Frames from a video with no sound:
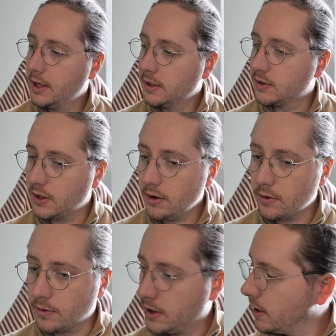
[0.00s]

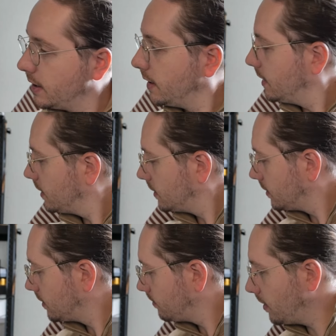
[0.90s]
So,
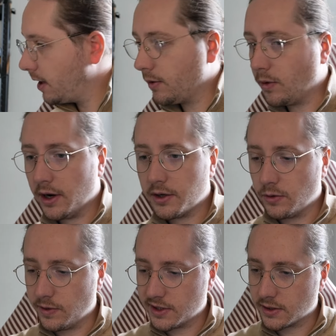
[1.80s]
where
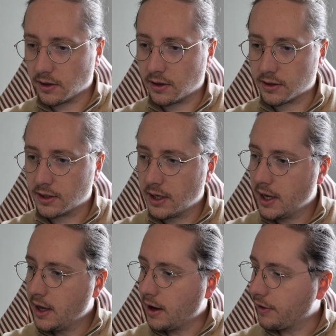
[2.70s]
do we start?
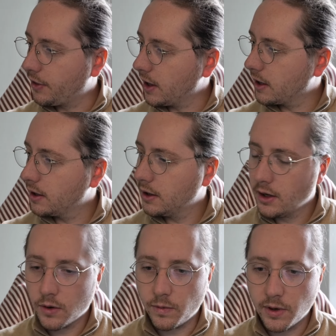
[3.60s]
I think
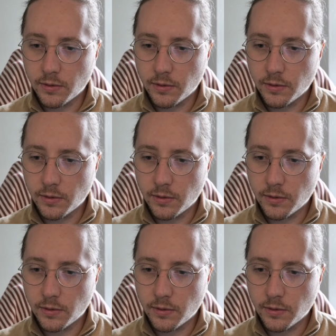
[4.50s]
we